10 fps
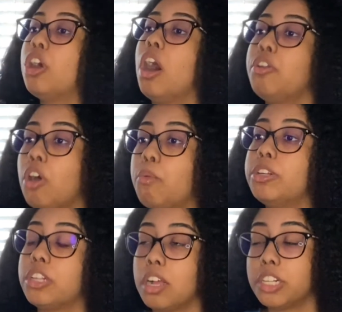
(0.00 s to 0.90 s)
y'all know
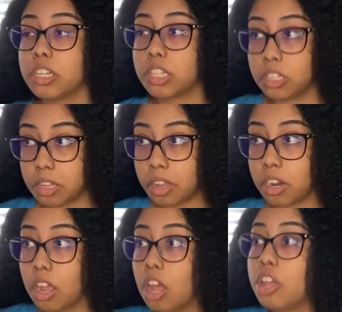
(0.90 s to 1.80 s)
what y'all just
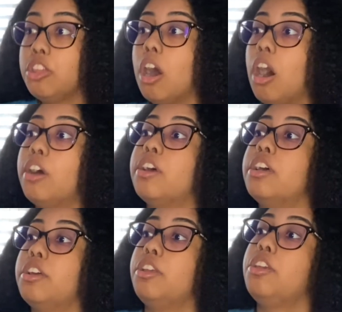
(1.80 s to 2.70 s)
did? Y'all,
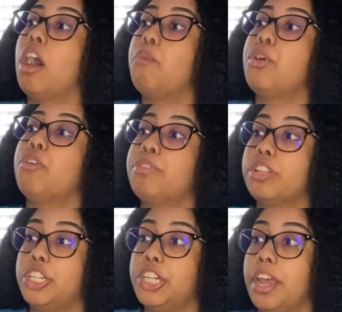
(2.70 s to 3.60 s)
y'all went over
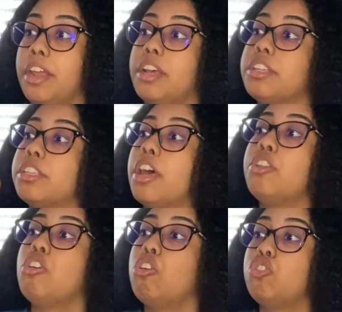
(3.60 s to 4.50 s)
the chain and
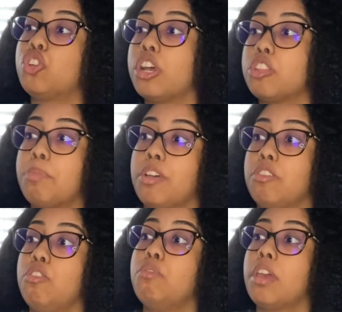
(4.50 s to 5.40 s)
said no
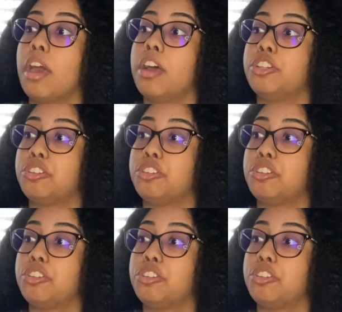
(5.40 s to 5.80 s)
trespassing, you can't